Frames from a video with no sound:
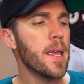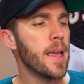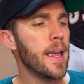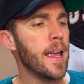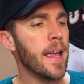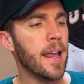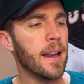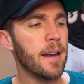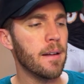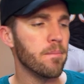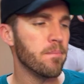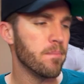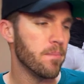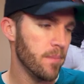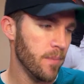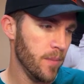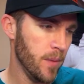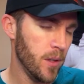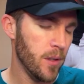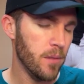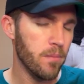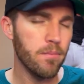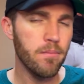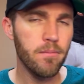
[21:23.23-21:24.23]
and
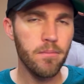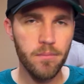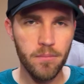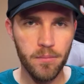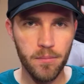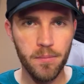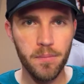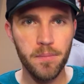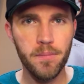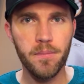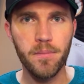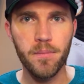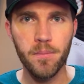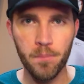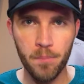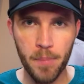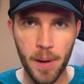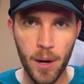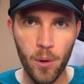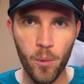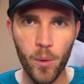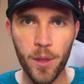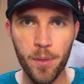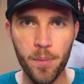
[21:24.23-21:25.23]

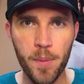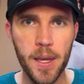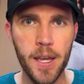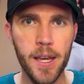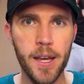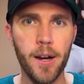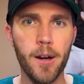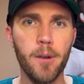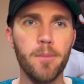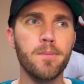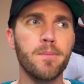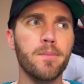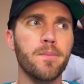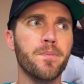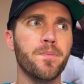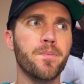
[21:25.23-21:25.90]
bear with me here,